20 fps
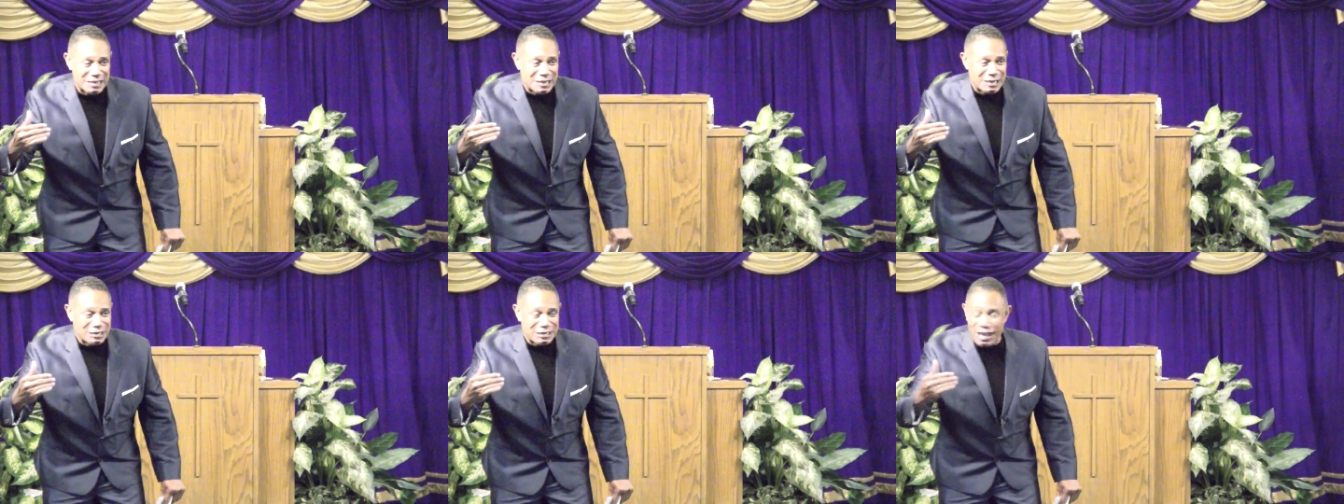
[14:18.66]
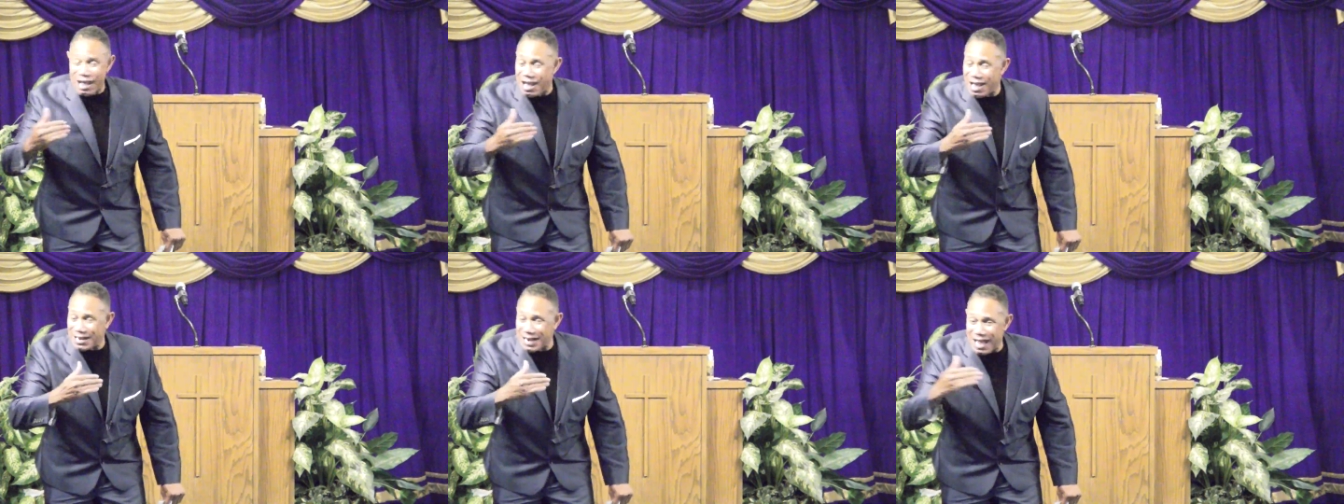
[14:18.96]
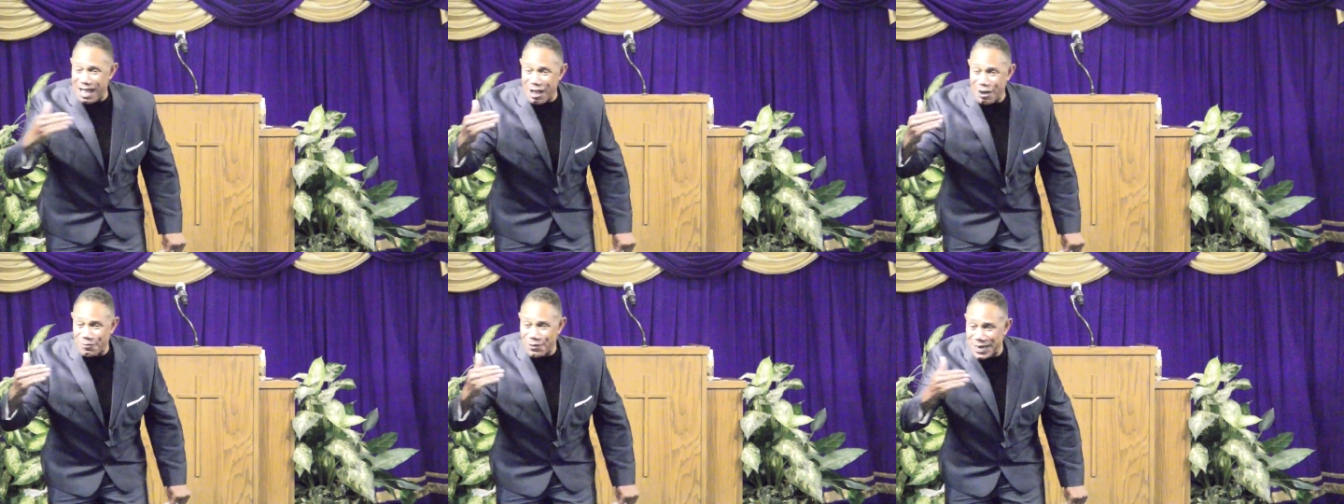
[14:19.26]
God
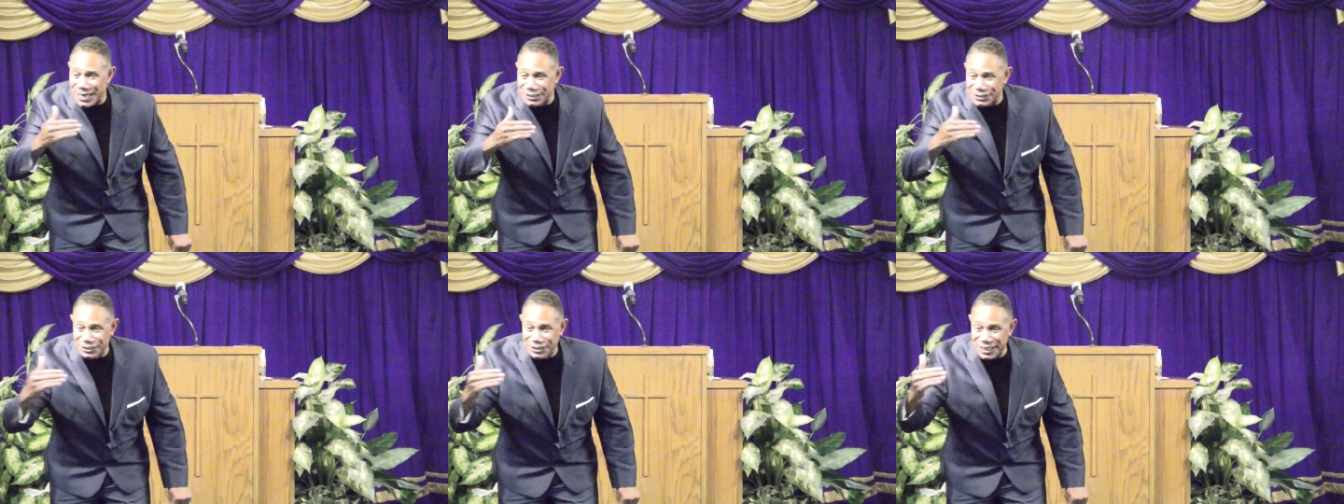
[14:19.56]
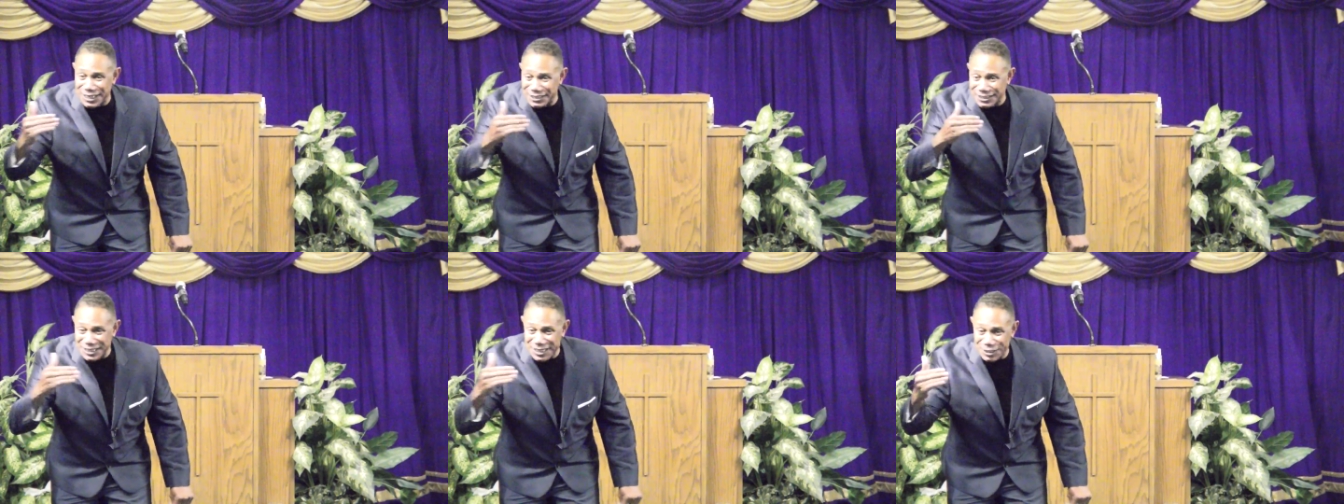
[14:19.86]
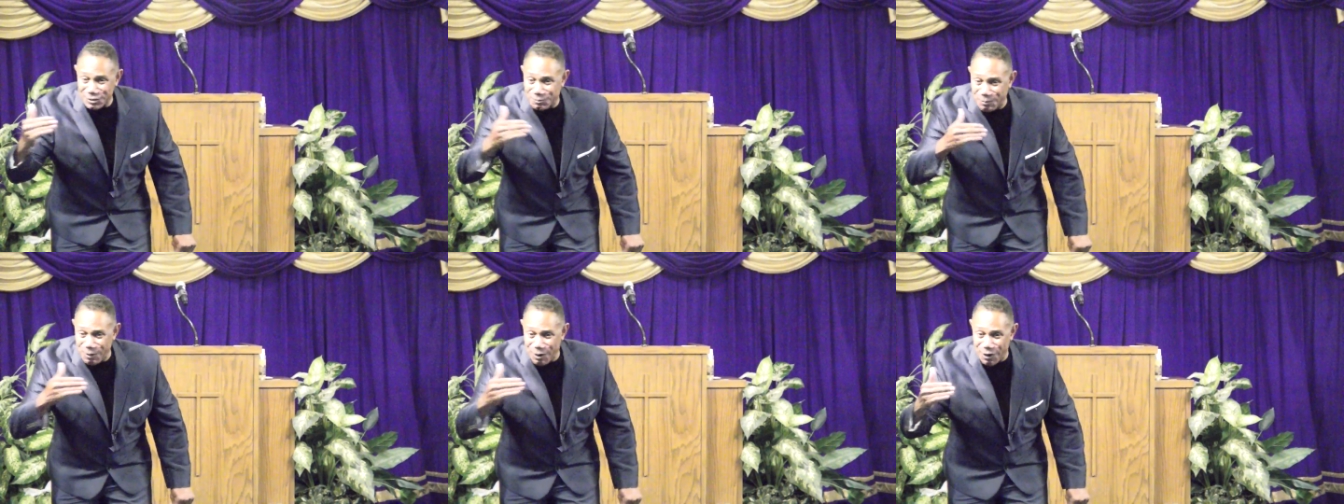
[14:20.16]
always does
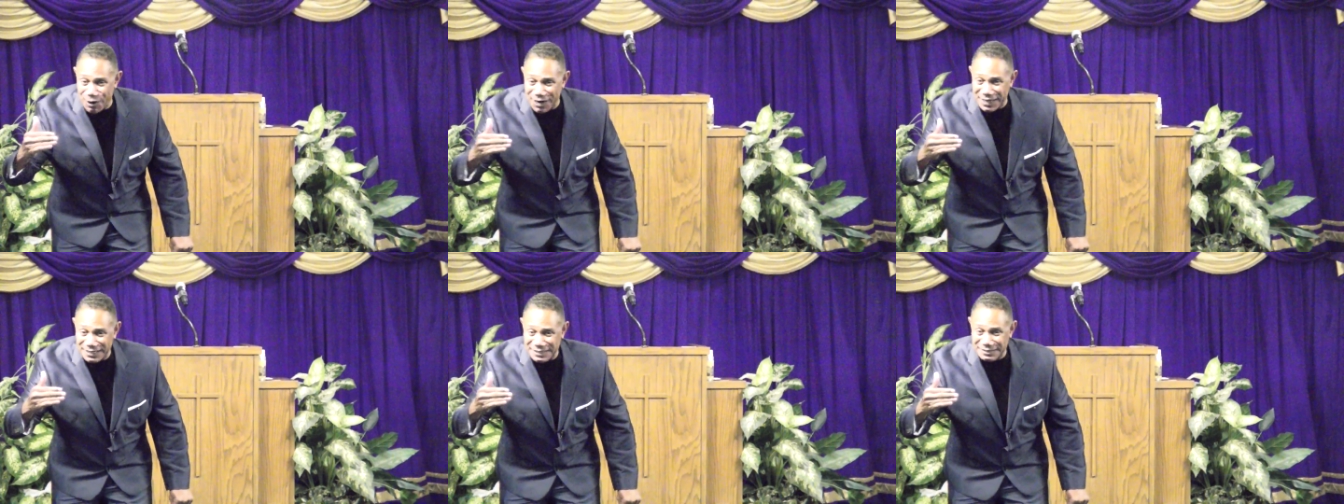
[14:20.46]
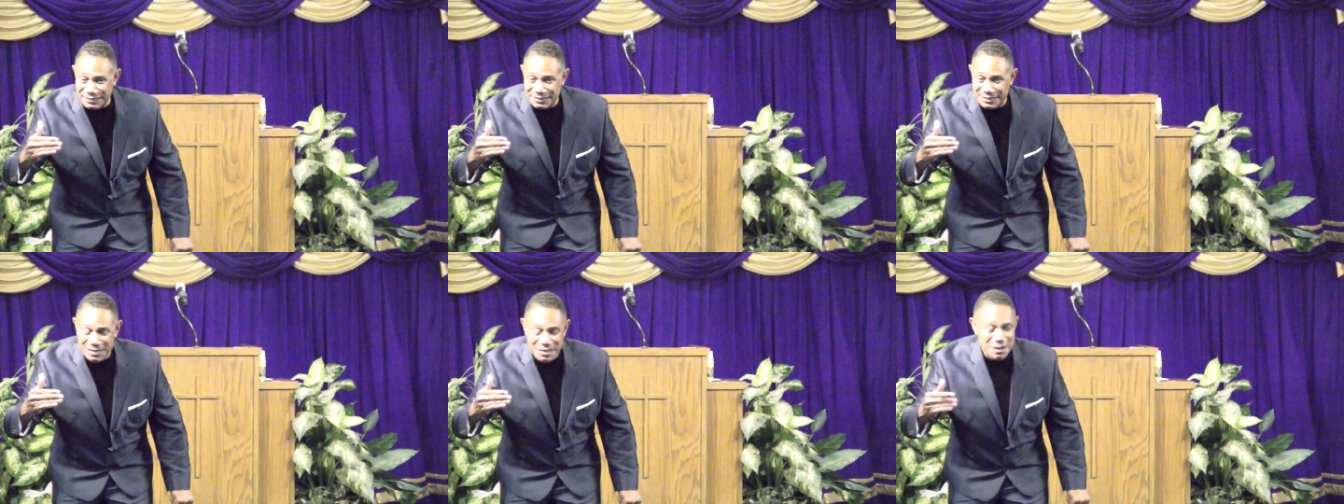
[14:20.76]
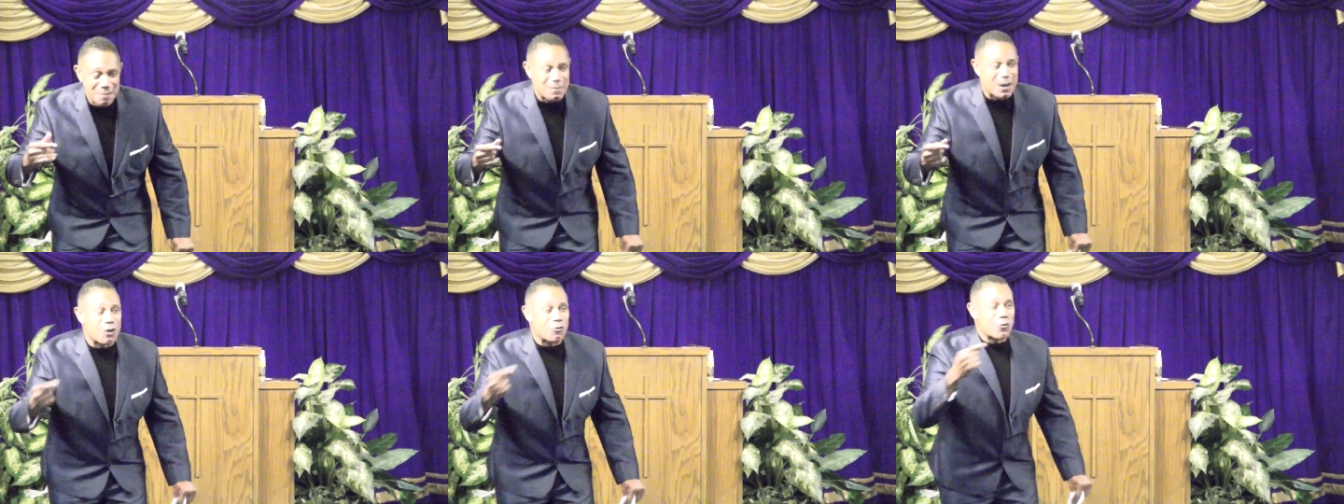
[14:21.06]
his part,
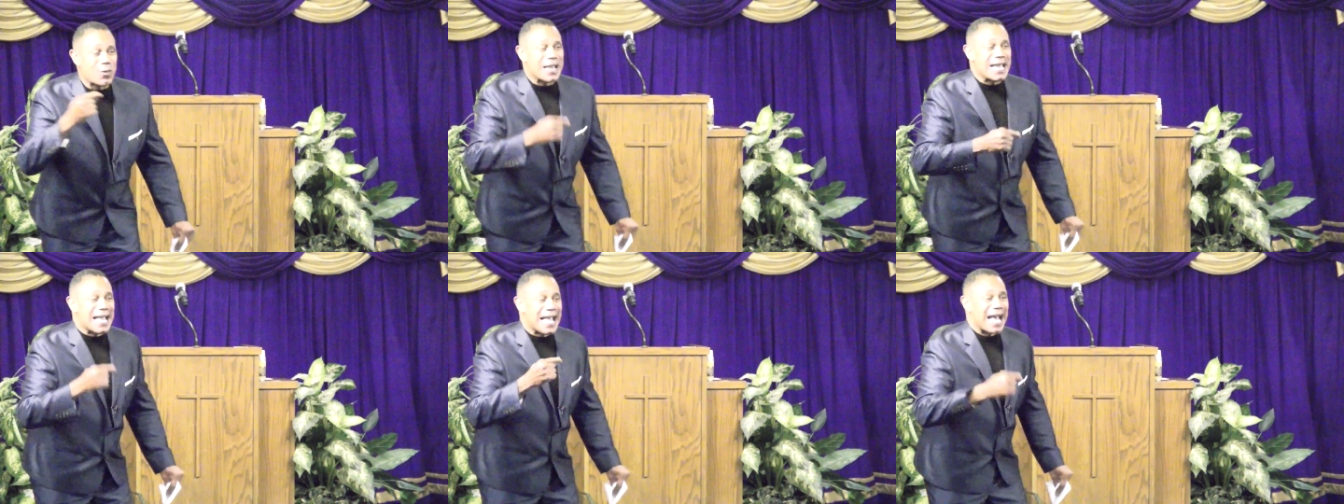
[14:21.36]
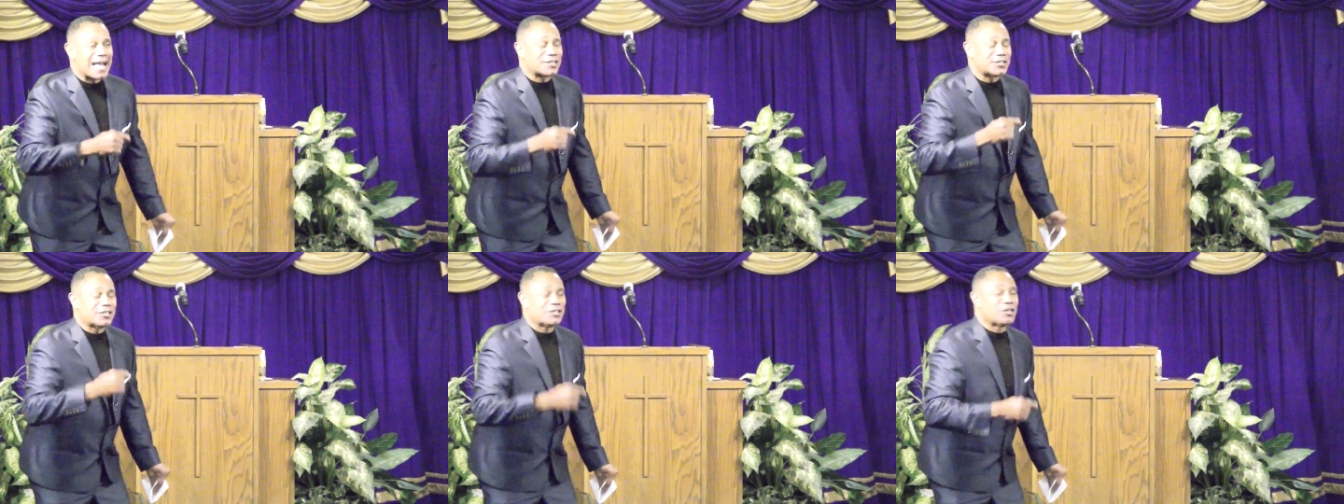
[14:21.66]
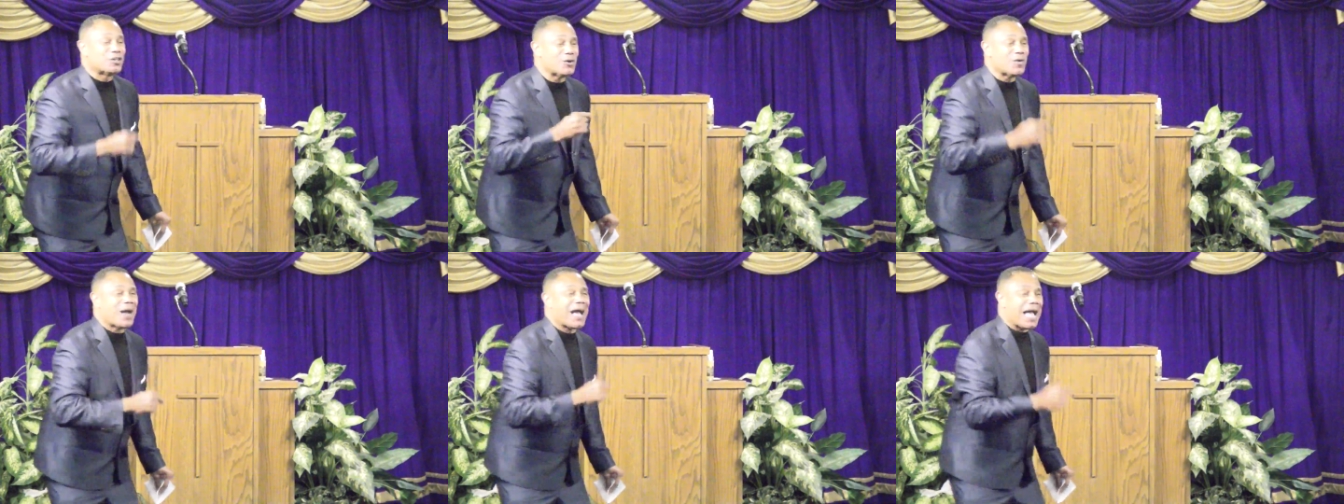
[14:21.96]
but we have to
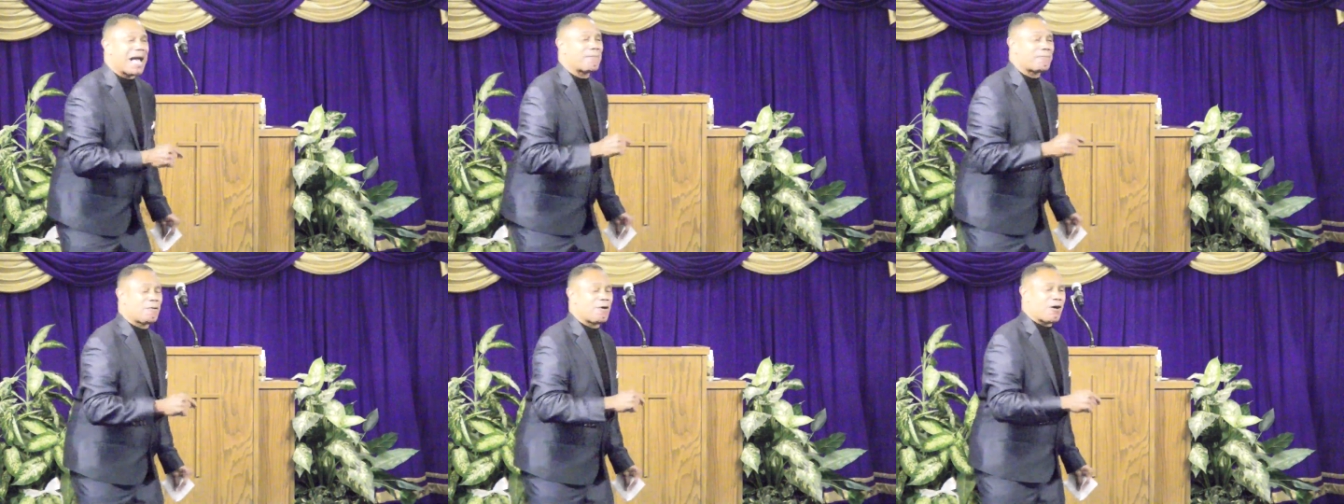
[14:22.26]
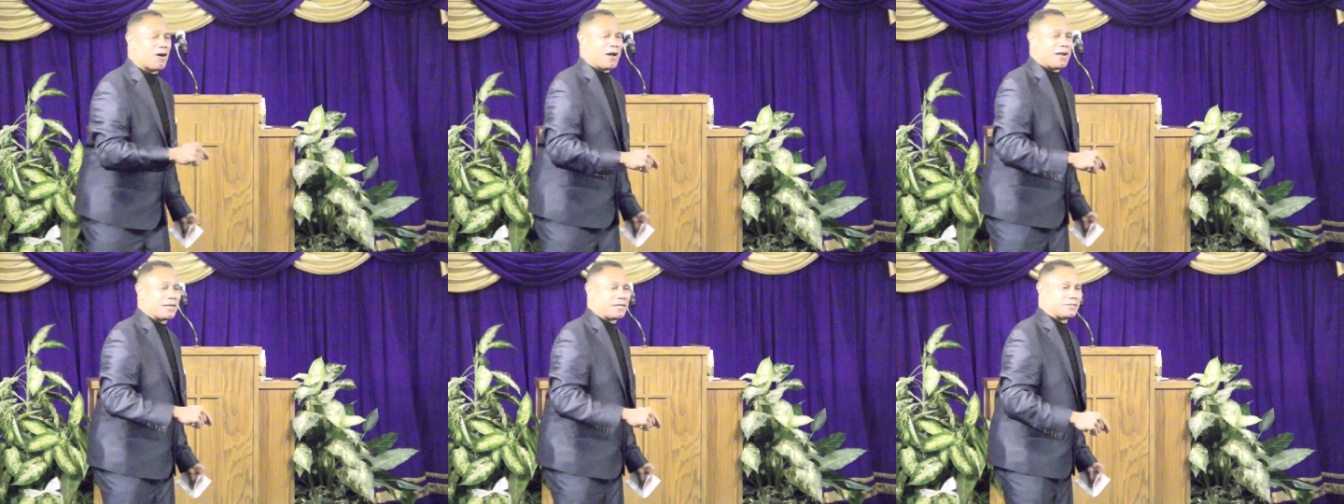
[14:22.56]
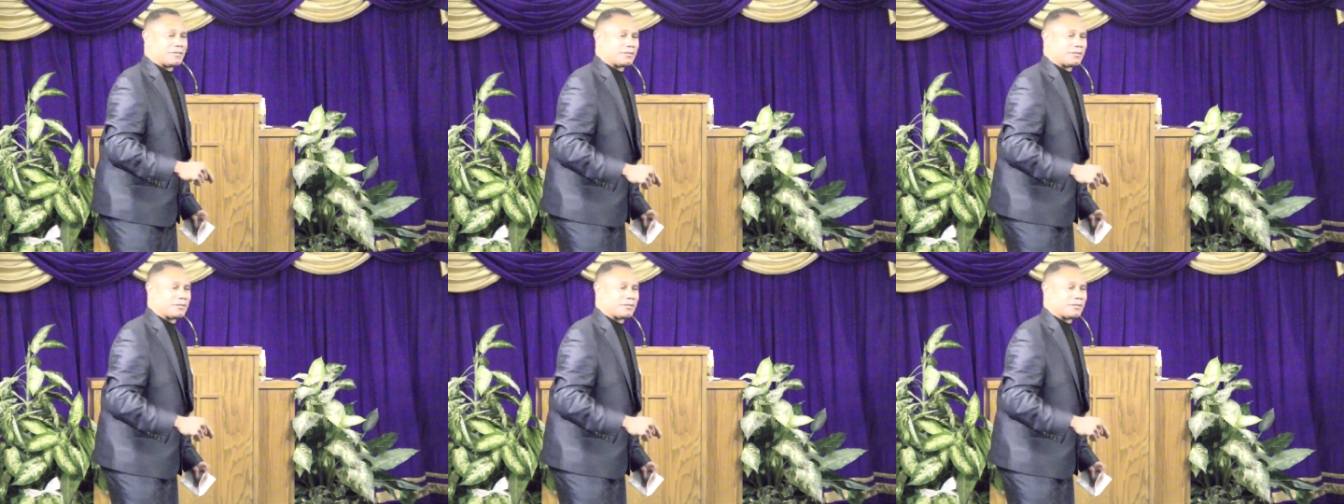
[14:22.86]
do our part.